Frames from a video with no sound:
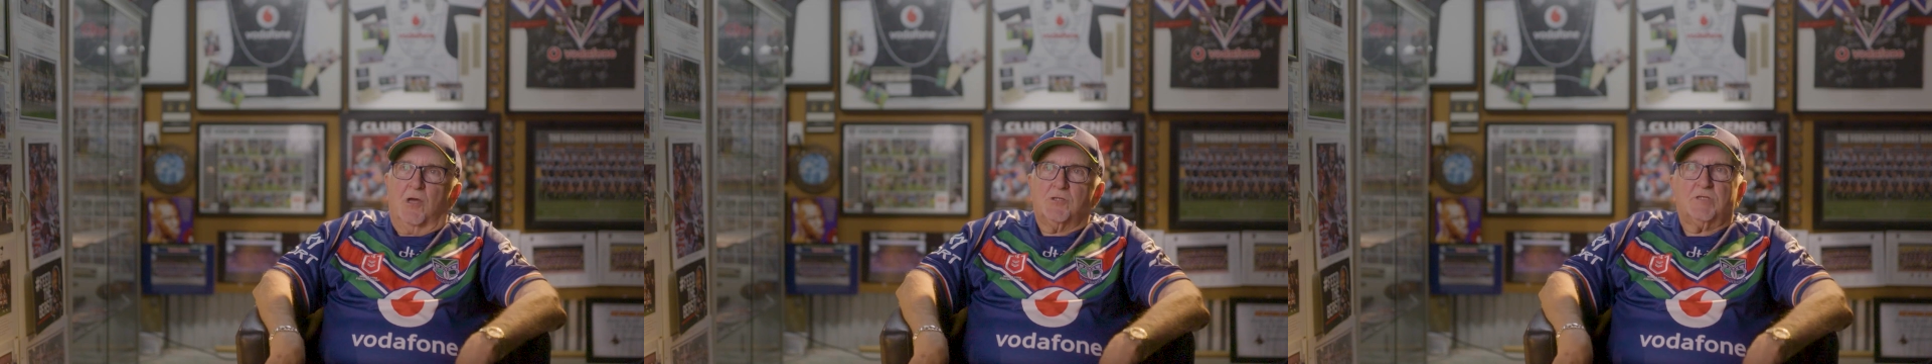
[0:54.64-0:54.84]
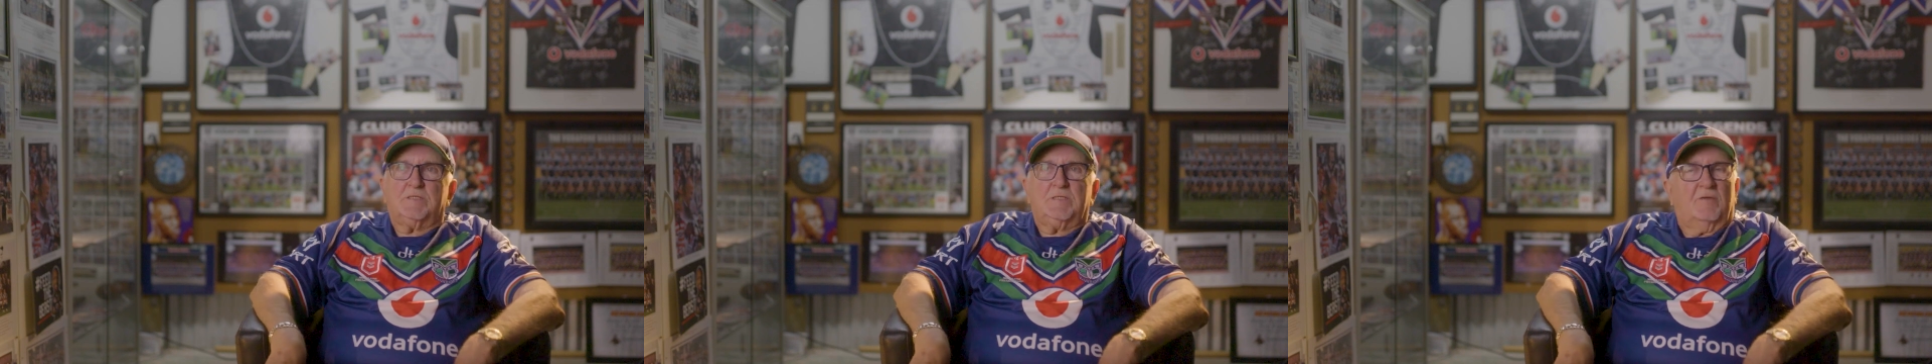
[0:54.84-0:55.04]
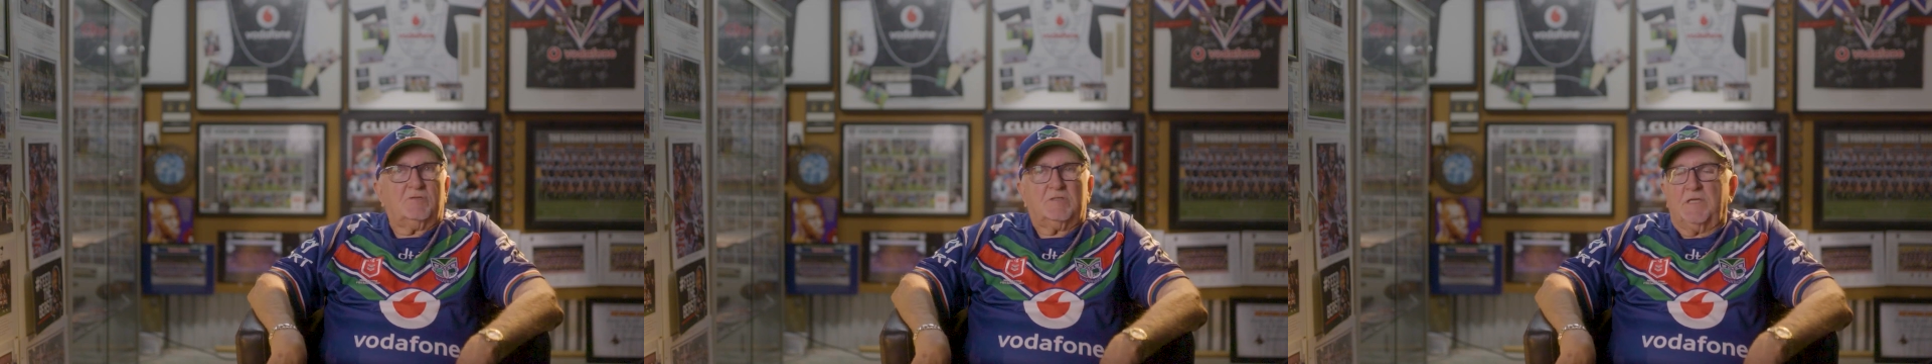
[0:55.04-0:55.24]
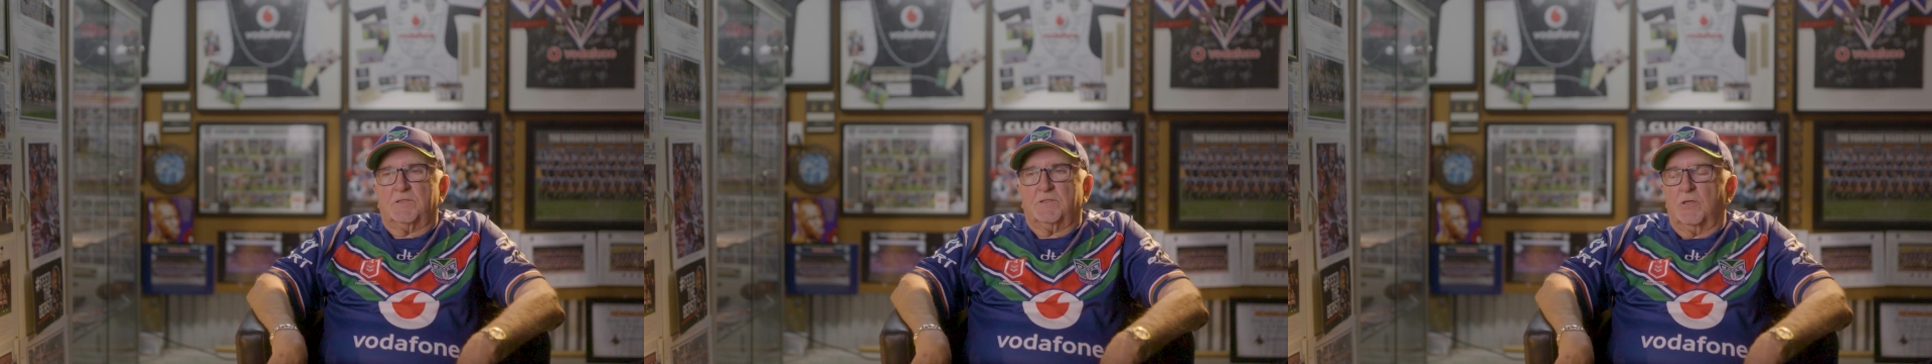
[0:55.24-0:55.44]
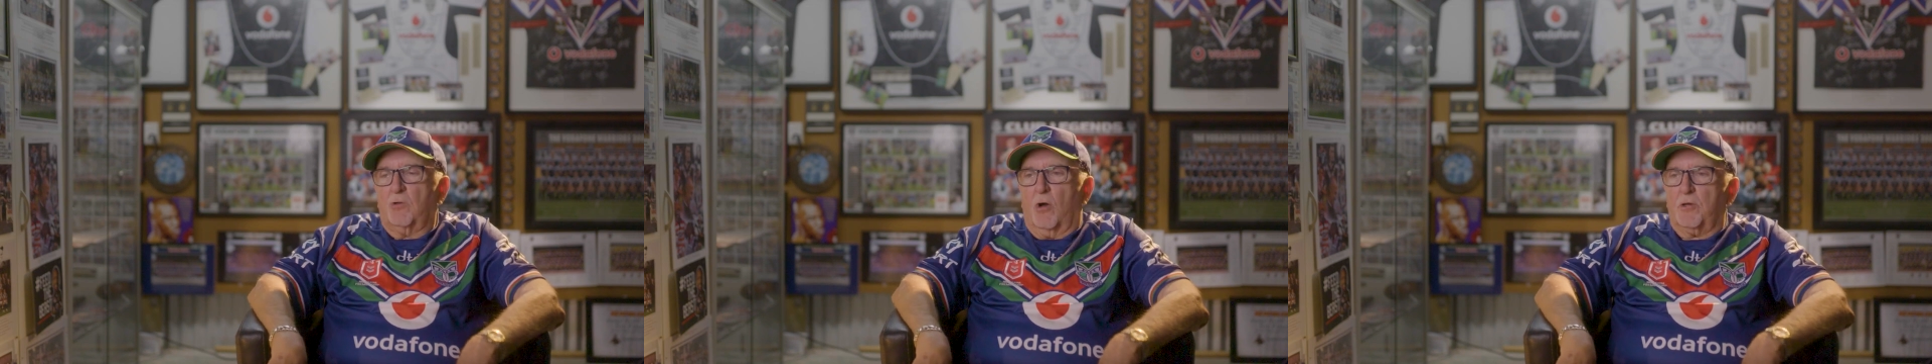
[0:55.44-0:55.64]
No, she never said
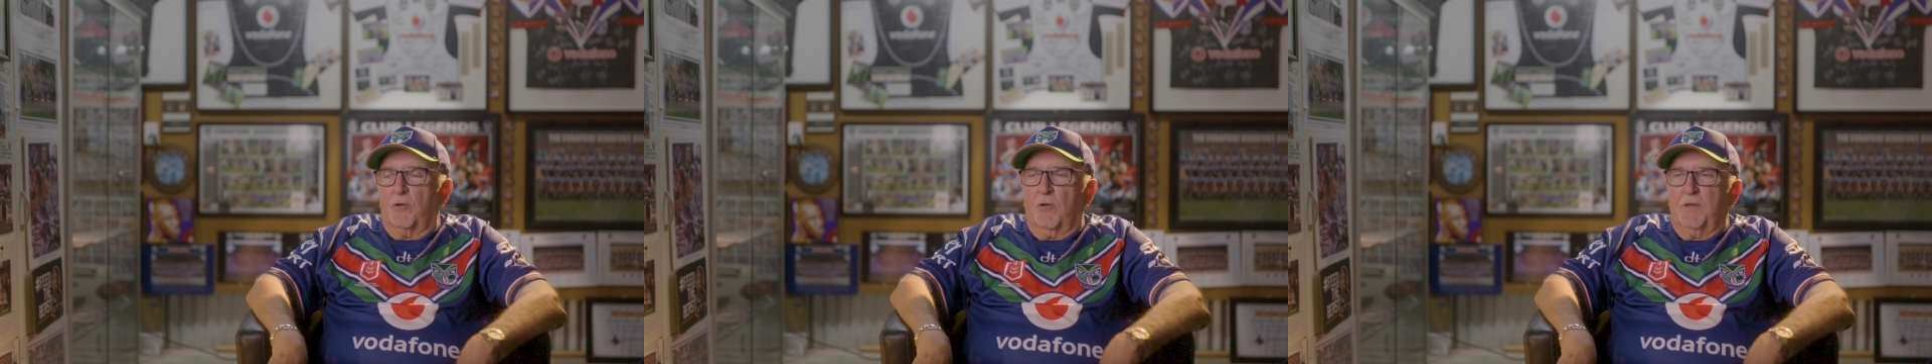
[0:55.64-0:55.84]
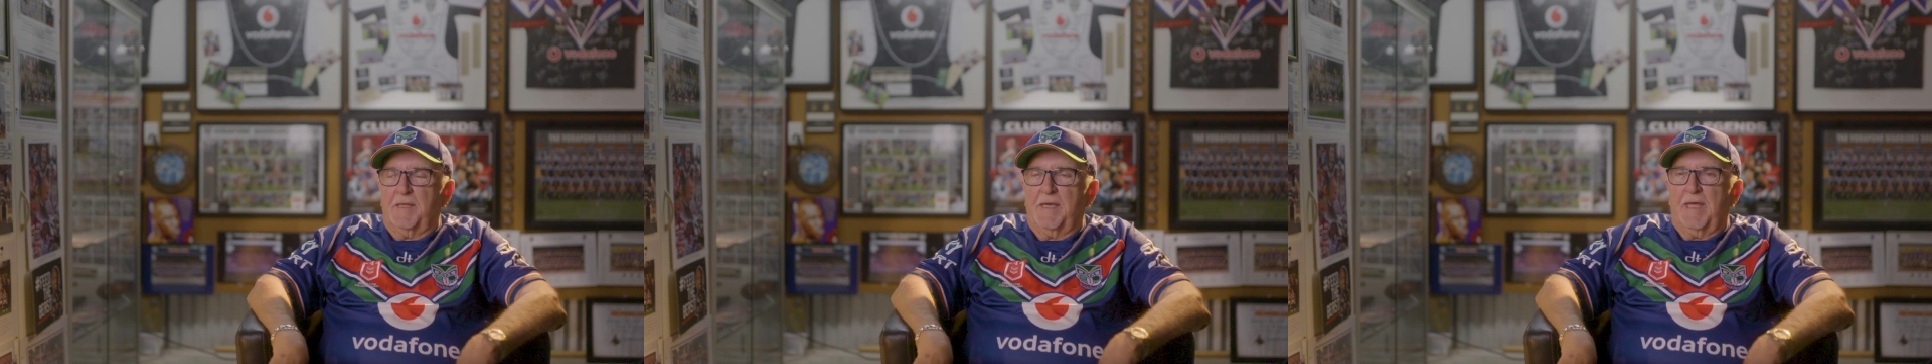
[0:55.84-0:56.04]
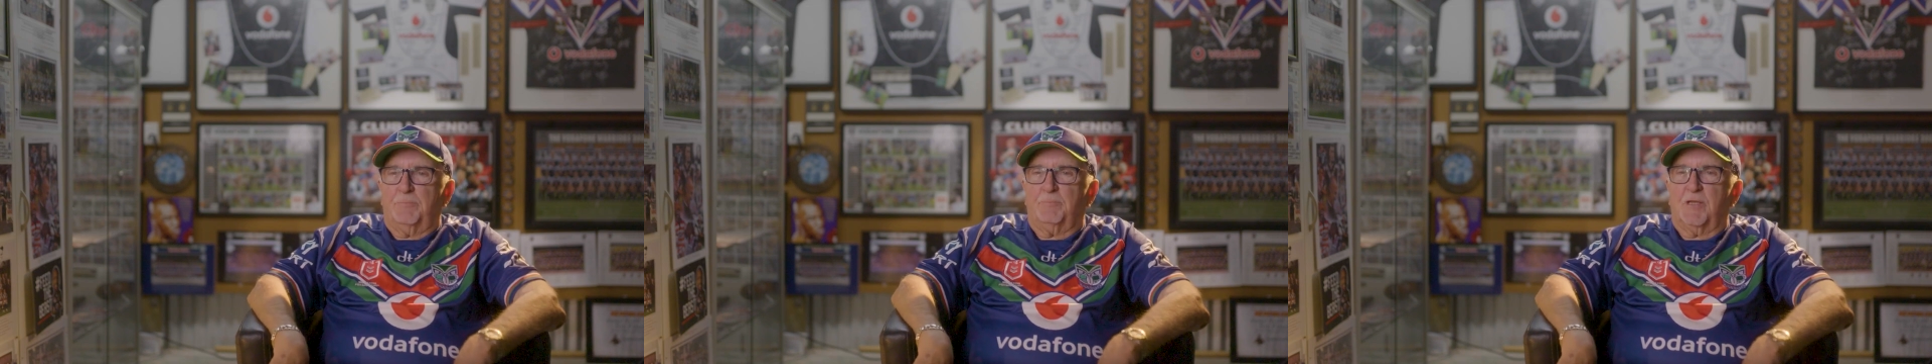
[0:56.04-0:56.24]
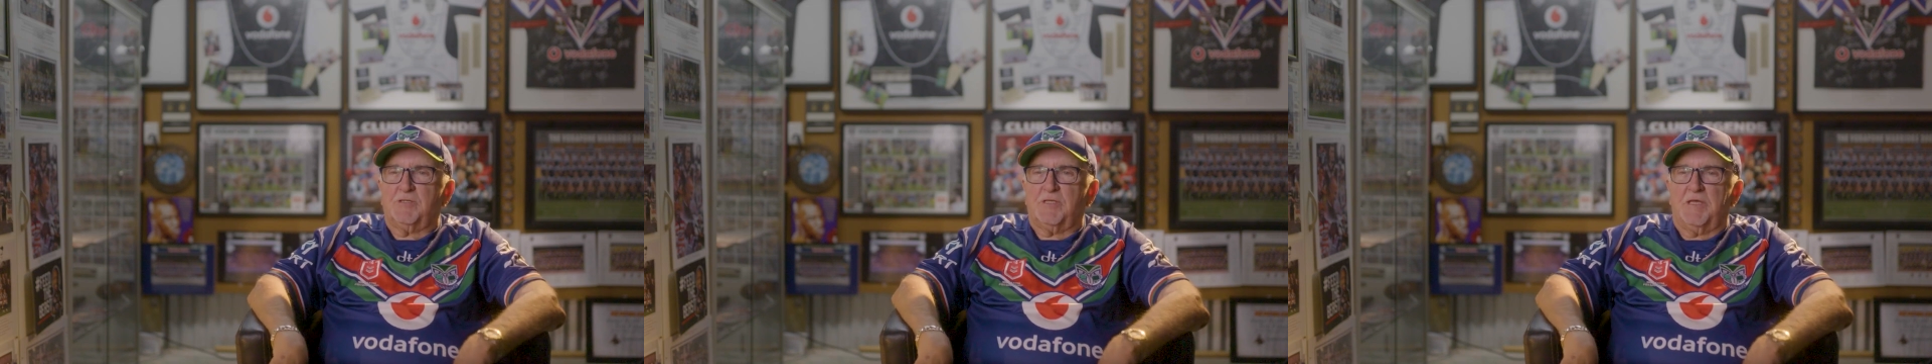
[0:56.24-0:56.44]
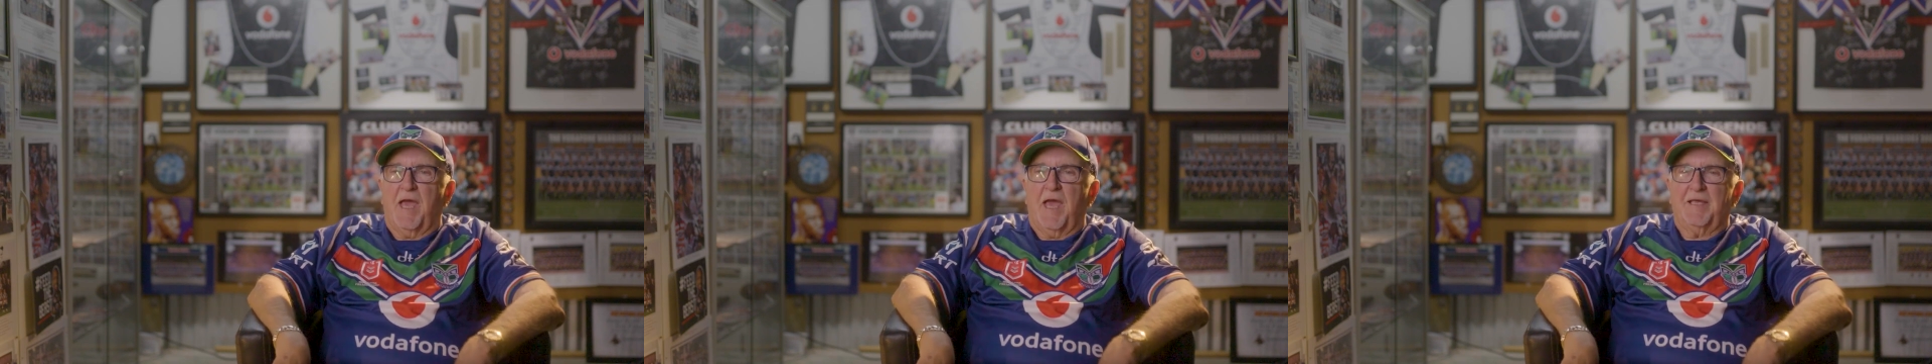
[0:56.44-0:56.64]
to knock it on the head, but
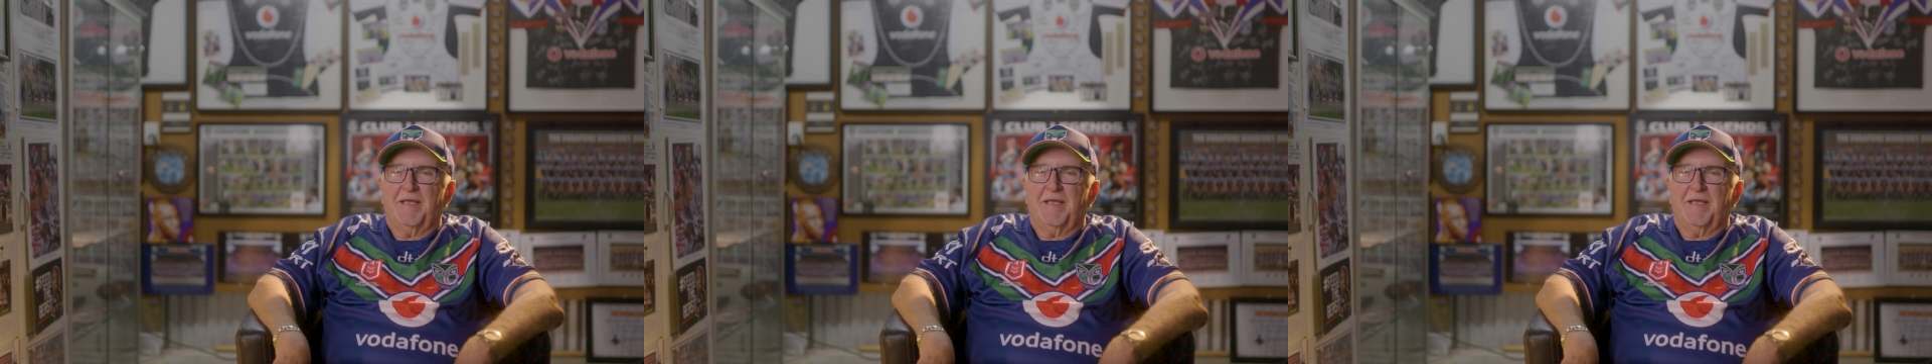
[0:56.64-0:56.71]
she...